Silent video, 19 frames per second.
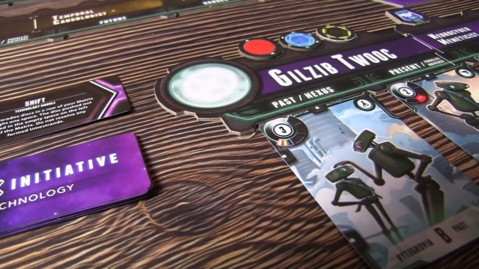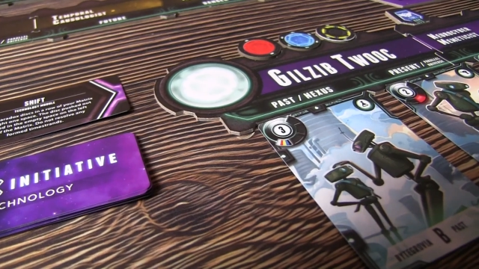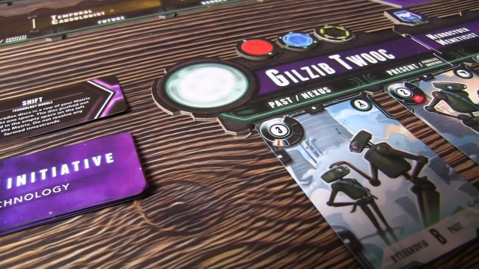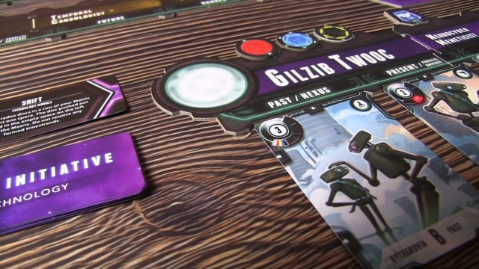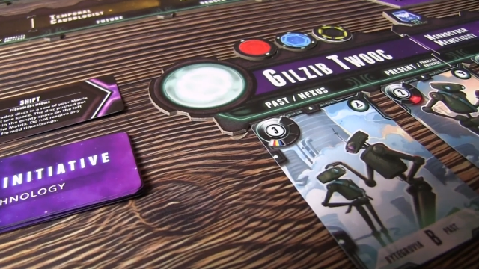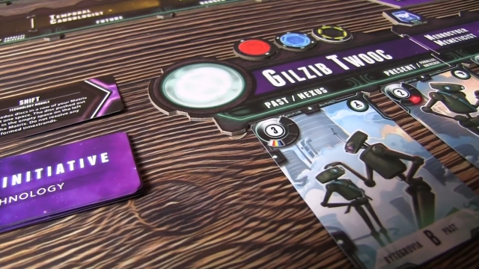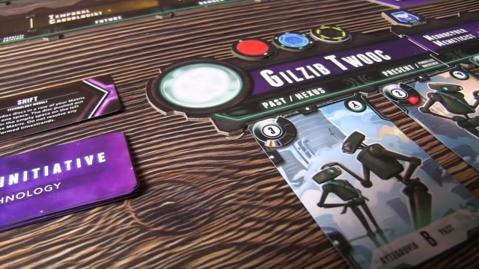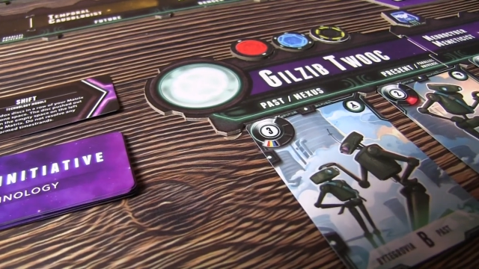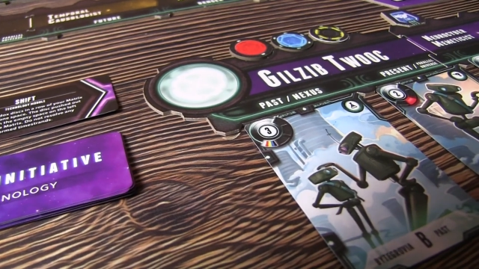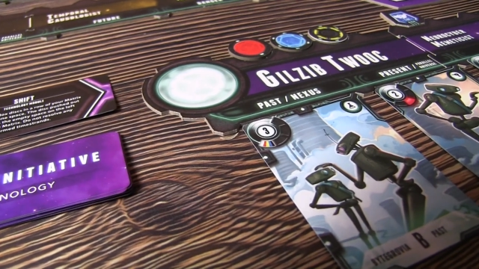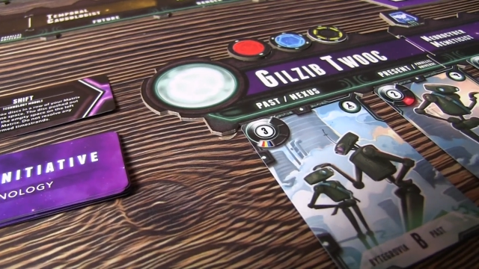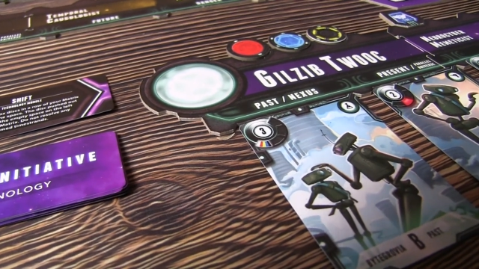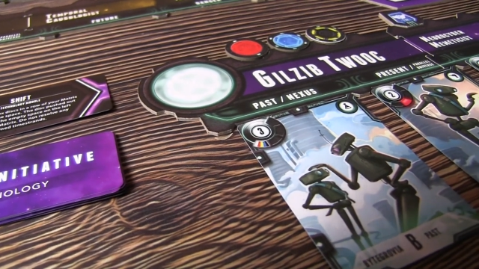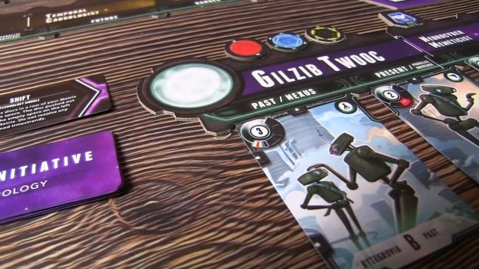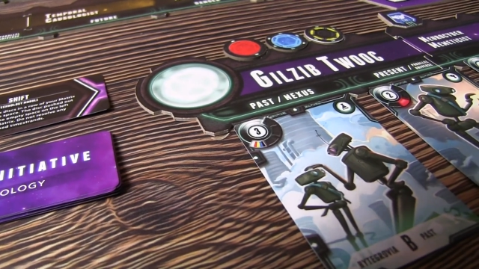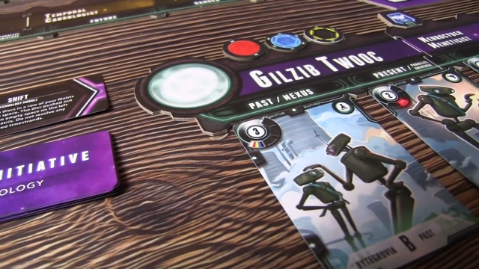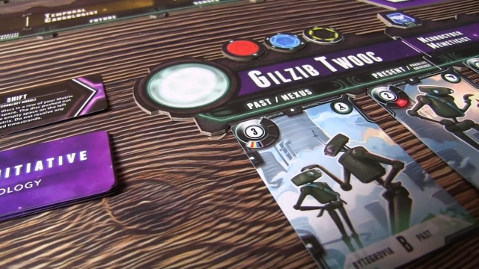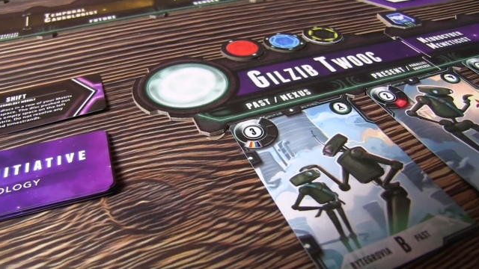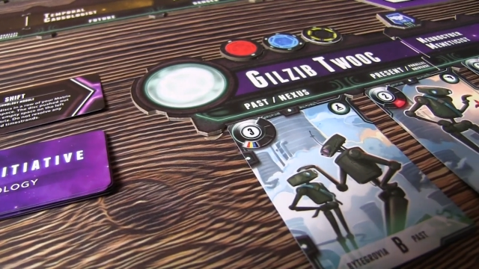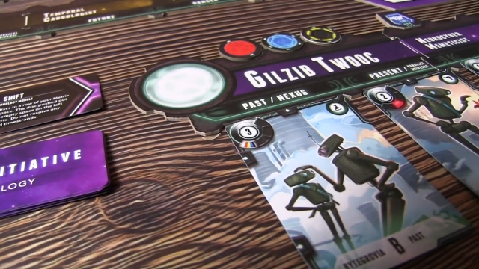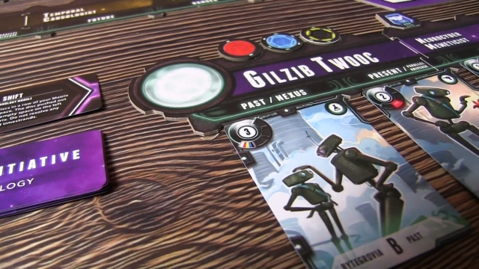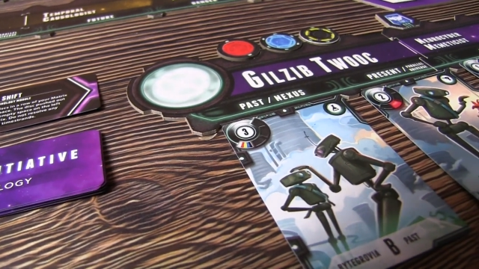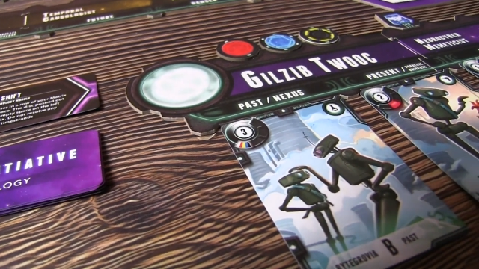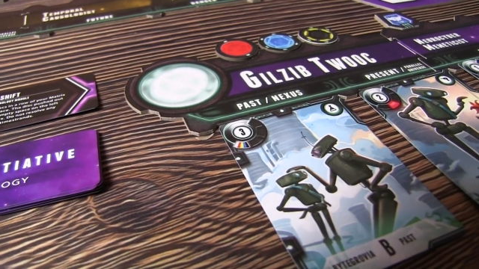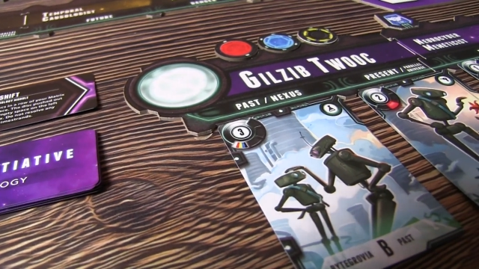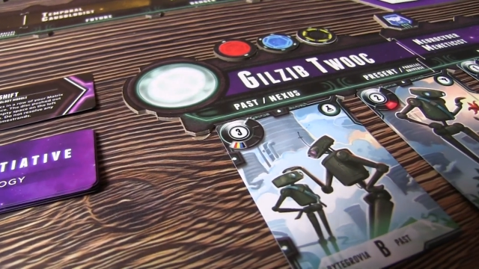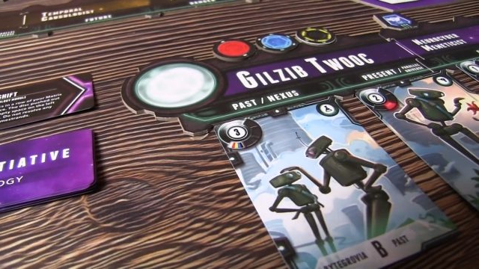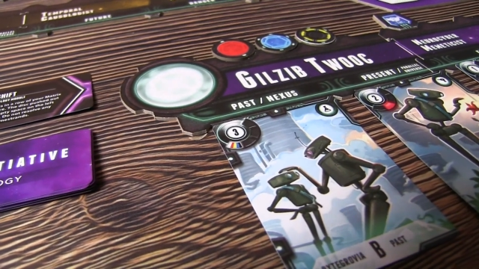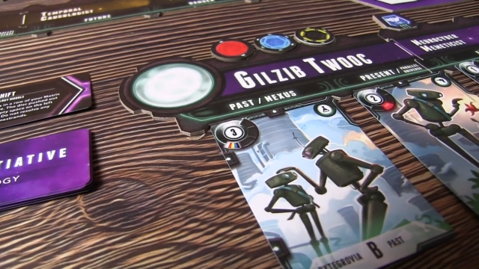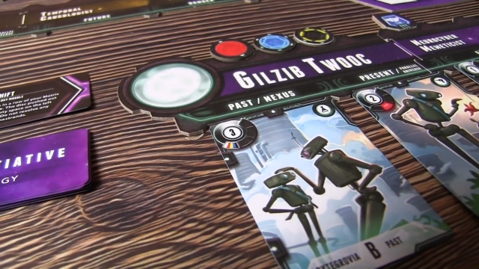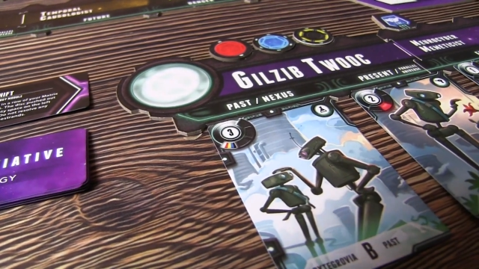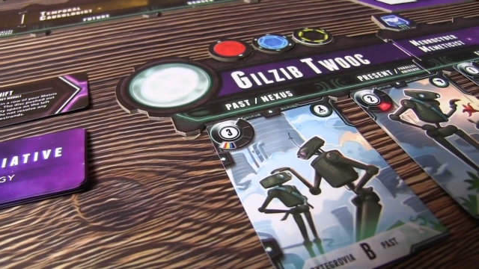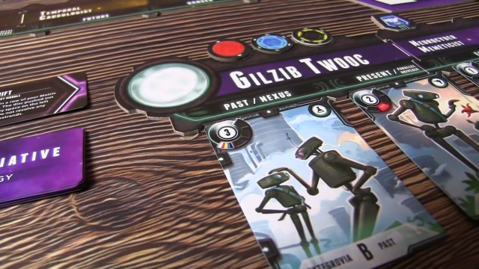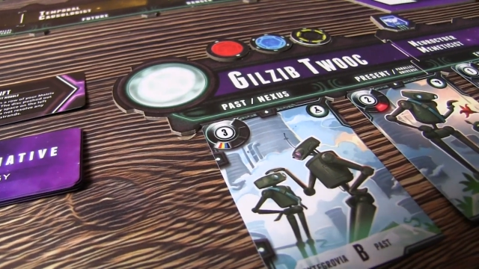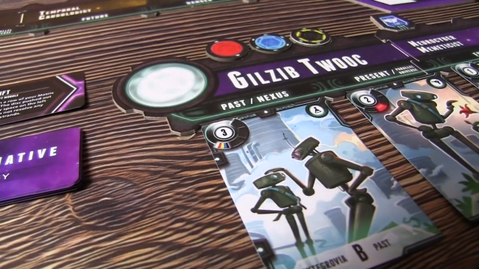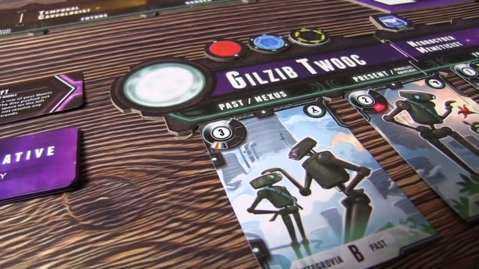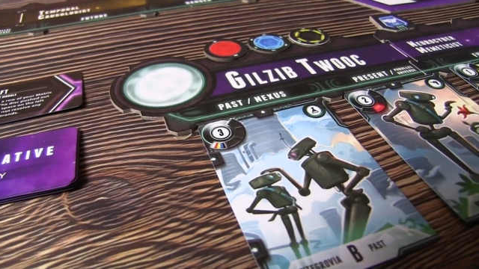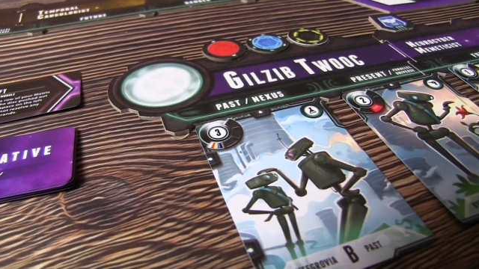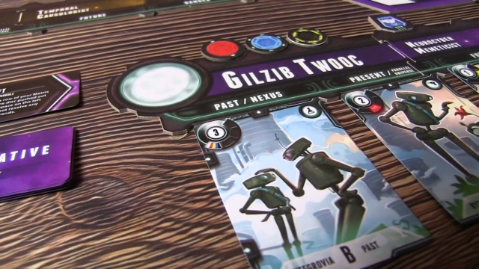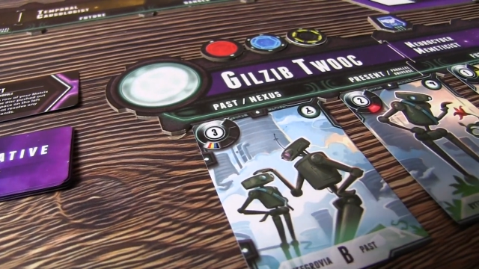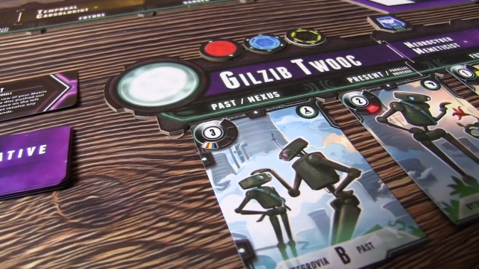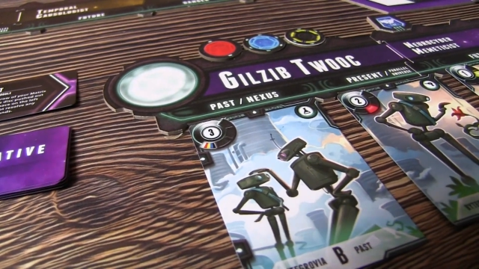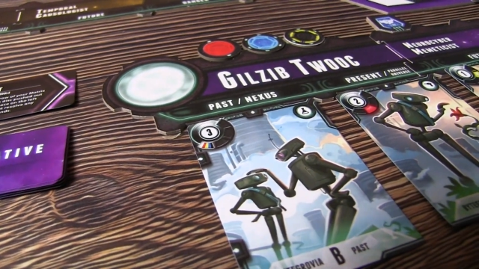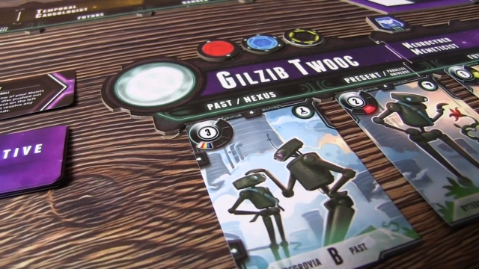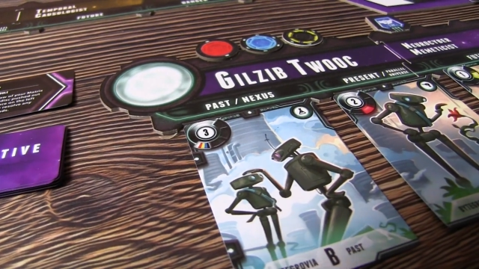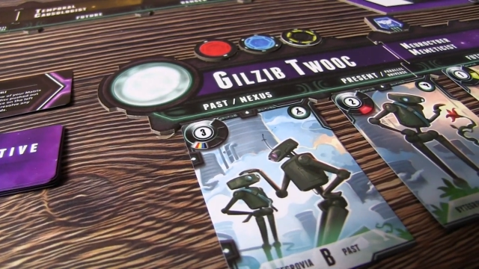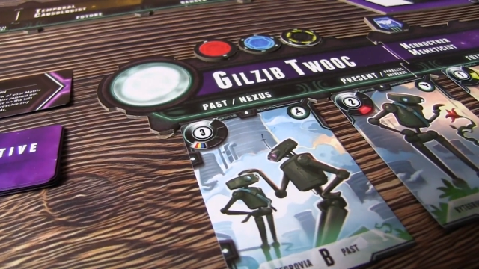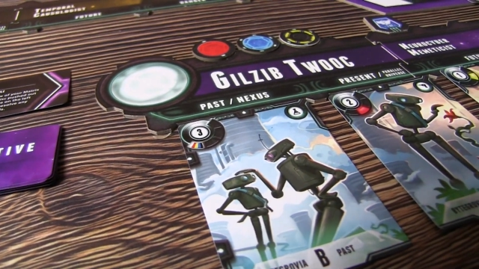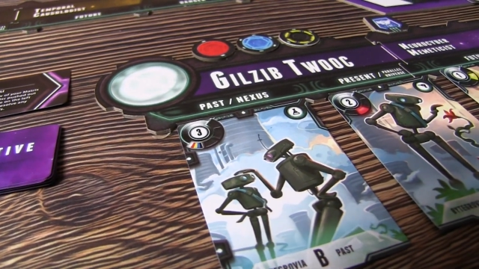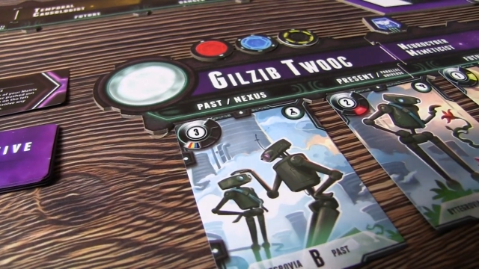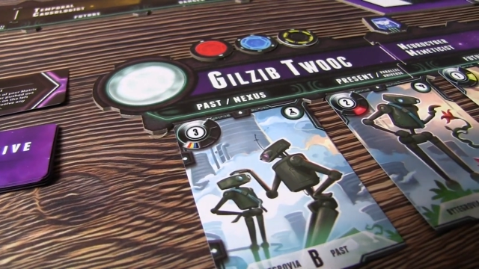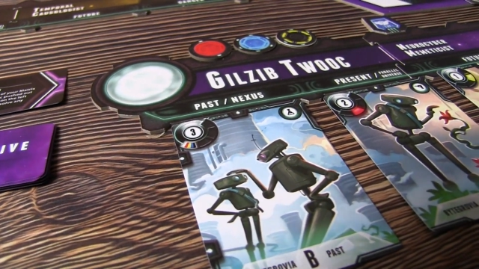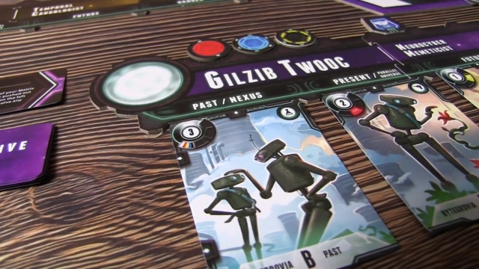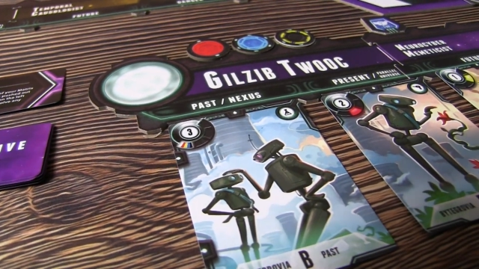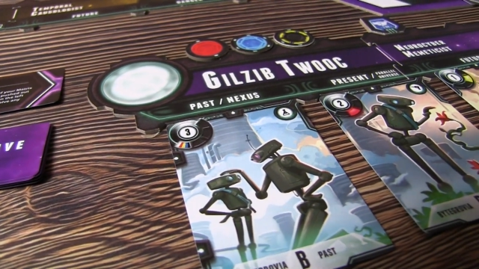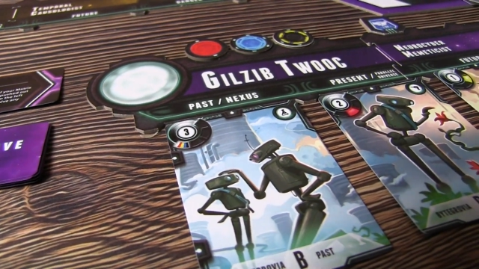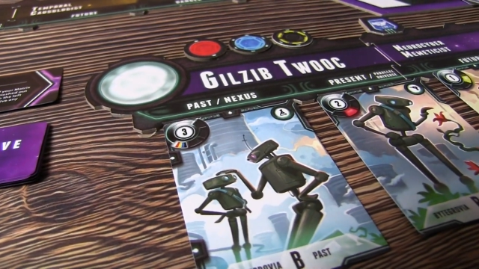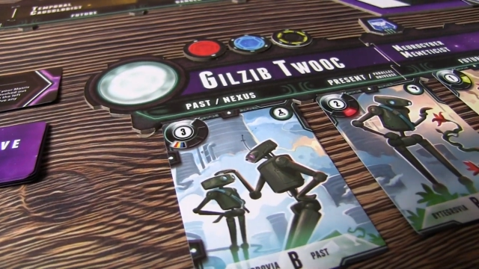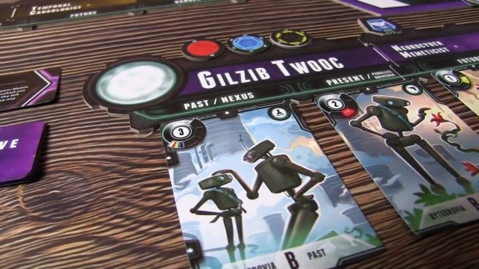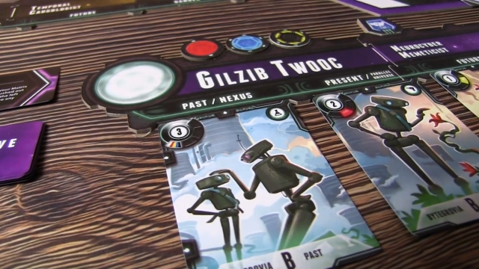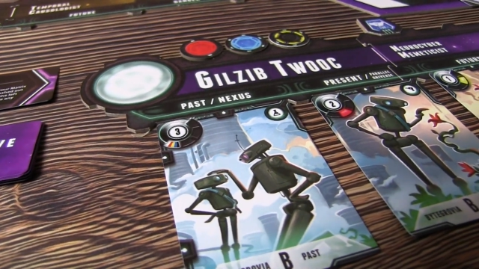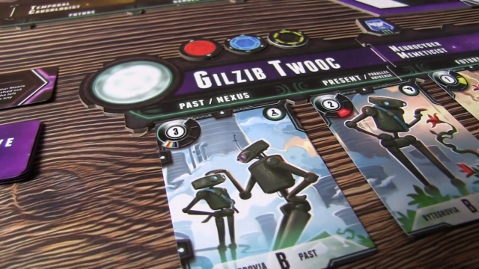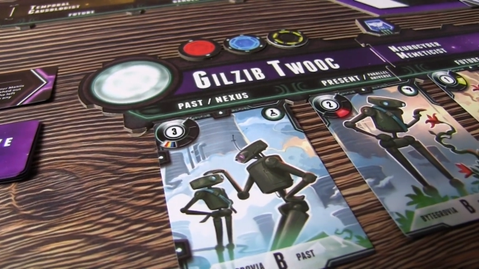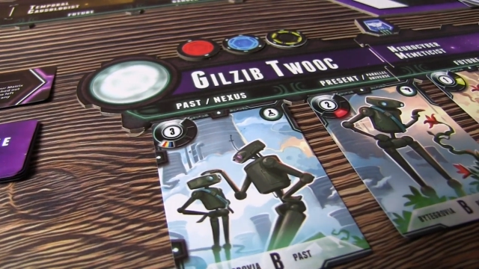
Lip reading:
(no speaker visible)